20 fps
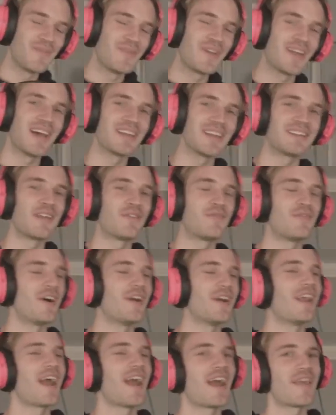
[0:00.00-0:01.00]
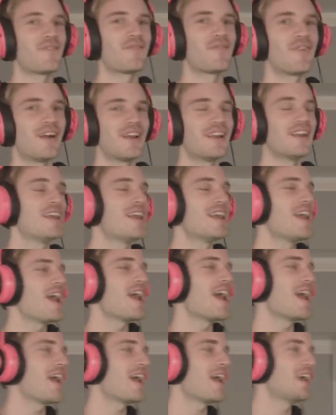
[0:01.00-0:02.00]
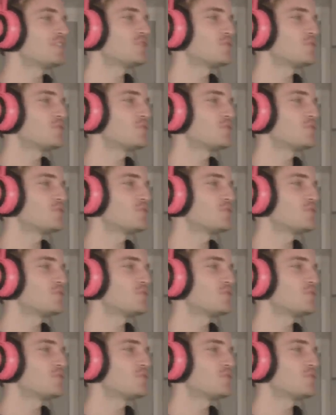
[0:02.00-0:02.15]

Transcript: you guys had fun. I had fun eh, as